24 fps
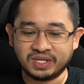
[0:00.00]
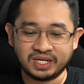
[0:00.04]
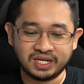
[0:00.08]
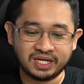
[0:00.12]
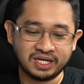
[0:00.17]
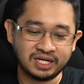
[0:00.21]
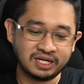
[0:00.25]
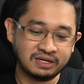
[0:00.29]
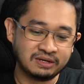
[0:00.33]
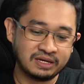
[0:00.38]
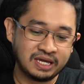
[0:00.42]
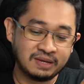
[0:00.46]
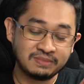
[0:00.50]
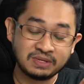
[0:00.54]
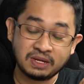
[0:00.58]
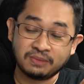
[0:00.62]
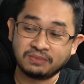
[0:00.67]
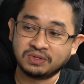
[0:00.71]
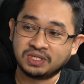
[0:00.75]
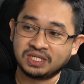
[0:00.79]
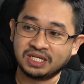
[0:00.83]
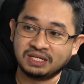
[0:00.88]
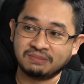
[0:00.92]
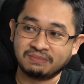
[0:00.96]

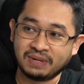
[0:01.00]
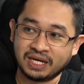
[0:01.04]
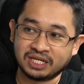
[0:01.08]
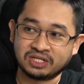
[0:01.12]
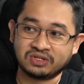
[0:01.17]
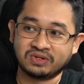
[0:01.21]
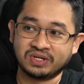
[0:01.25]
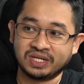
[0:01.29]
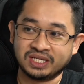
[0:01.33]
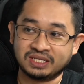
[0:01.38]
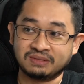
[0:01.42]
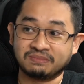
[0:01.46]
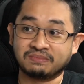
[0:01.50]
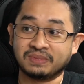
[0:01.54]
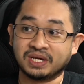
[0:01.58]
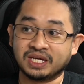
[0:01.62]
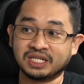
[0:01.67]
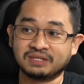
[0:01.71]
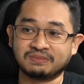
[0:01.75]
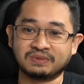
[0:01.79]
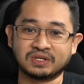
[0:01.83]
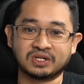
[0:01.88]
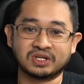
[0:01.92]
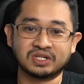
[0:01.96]
MWC in Barcelona is the
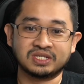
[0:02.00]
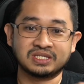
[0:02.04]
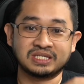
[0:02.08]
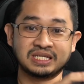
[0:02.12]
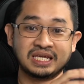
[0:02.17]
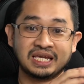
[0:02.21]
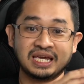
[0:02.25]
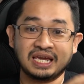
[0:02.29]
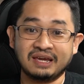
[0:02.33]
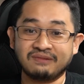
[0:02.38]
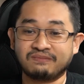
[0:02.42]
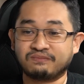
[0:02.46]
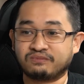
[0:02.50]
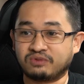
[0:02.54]
best because they have